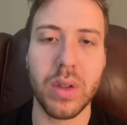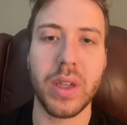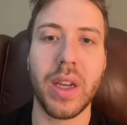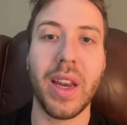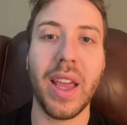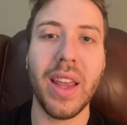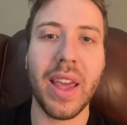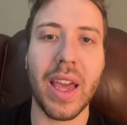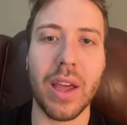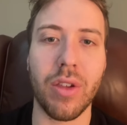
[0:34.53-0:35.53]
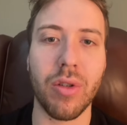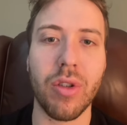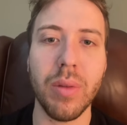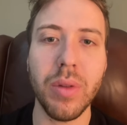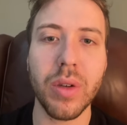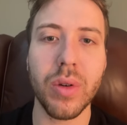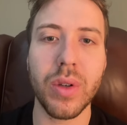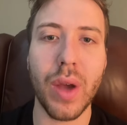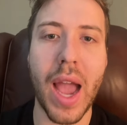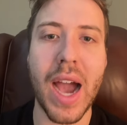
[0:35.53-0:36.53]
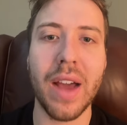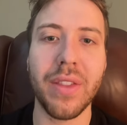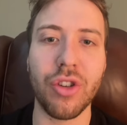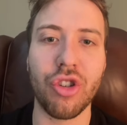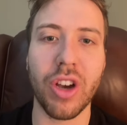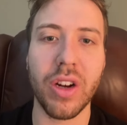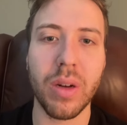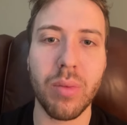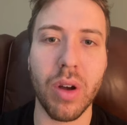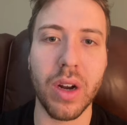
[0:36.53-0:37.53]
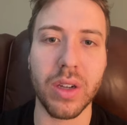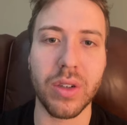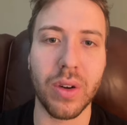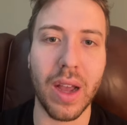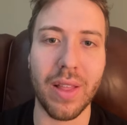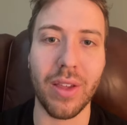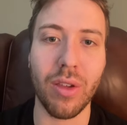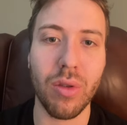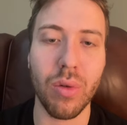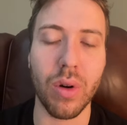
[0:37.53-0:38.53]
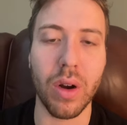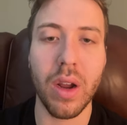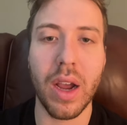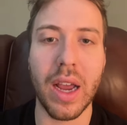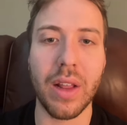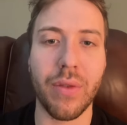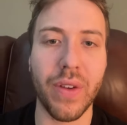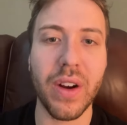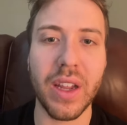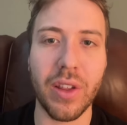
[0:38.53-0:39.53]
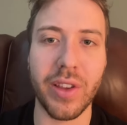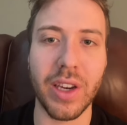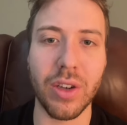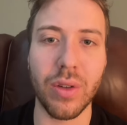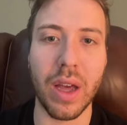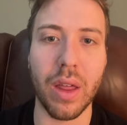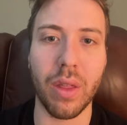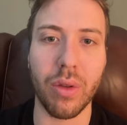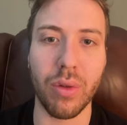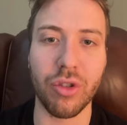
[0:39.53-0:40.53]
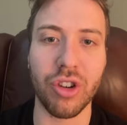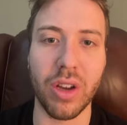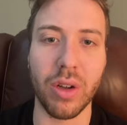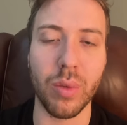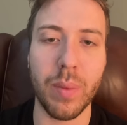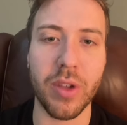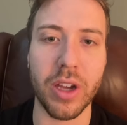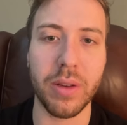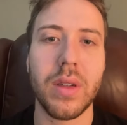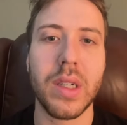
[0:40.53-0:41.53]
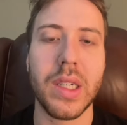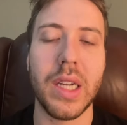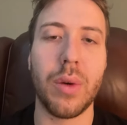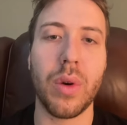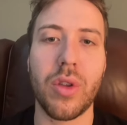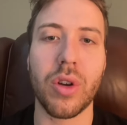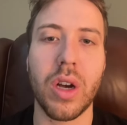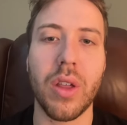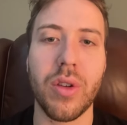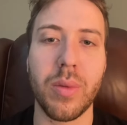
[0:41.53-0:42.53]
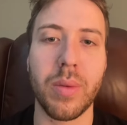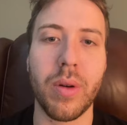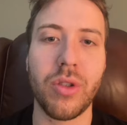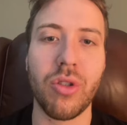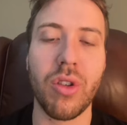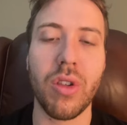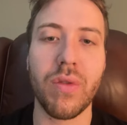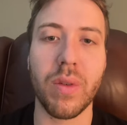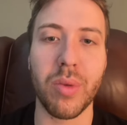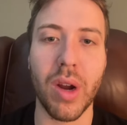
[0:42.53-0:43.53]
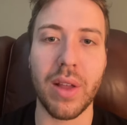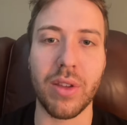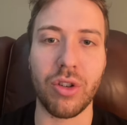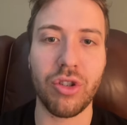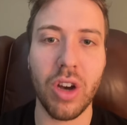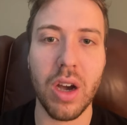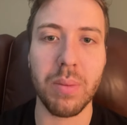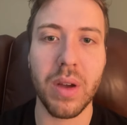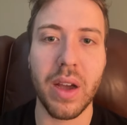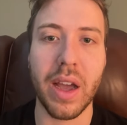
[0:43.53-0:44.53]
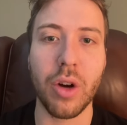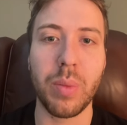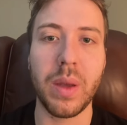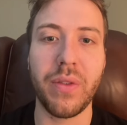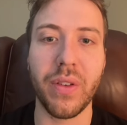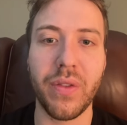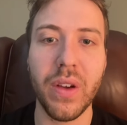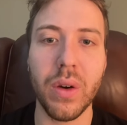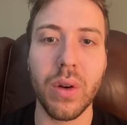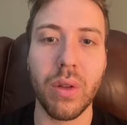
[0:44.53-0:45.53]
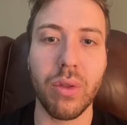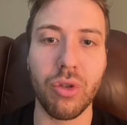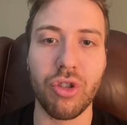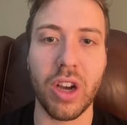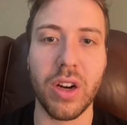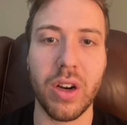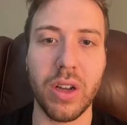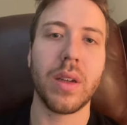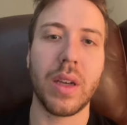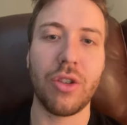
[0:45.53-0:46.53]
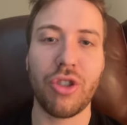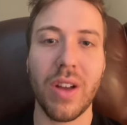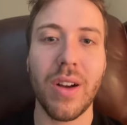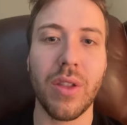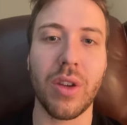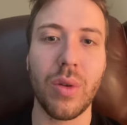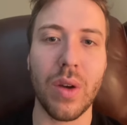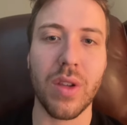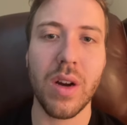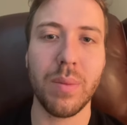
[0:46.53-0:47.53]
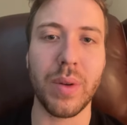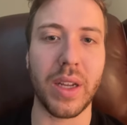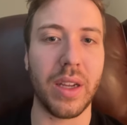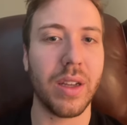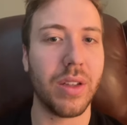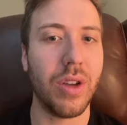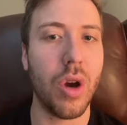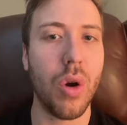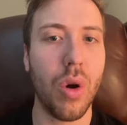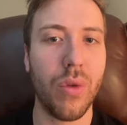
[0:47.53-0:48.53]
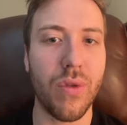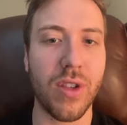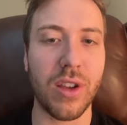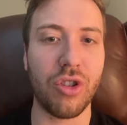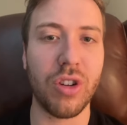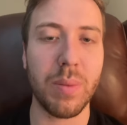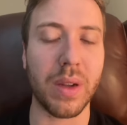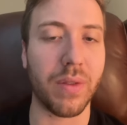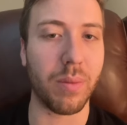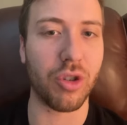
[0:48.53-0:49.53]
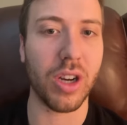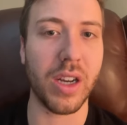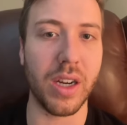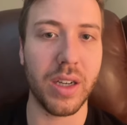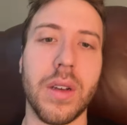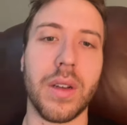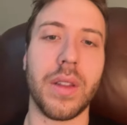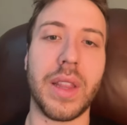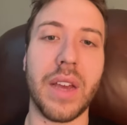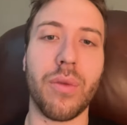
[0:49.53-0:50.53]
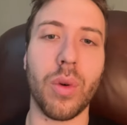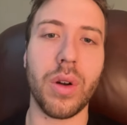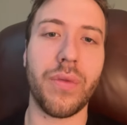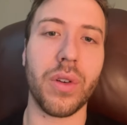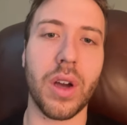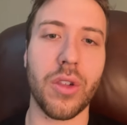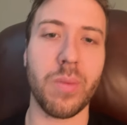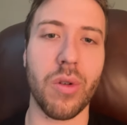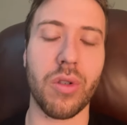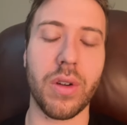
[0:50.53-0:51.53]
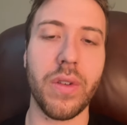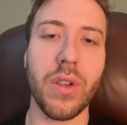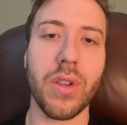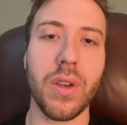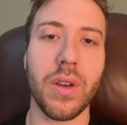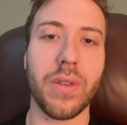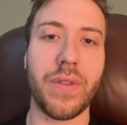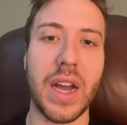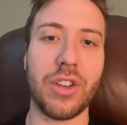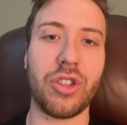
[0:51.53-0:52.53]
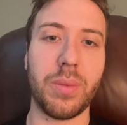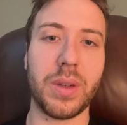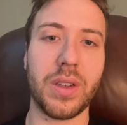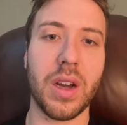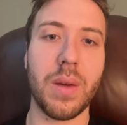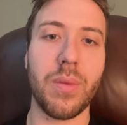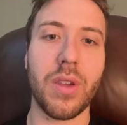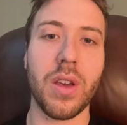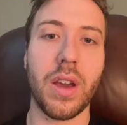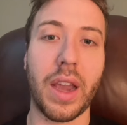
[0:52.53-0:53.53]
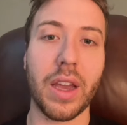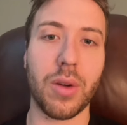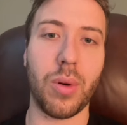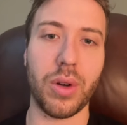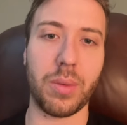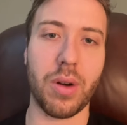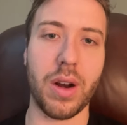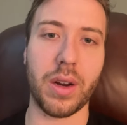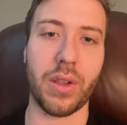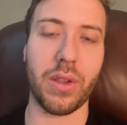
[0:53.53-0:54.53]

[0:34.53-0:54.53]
In any case, you're simply going to add the Shine On product to your Etsy store, and it's very easy to do that through the Shine On website. Now, once your customer purchases from your Etsy shop, it'll be fulfilled through Shine On. And Shine On's a US company, no overseas shipping from China. They have wonderful customer service, fast shipping times, and quality products.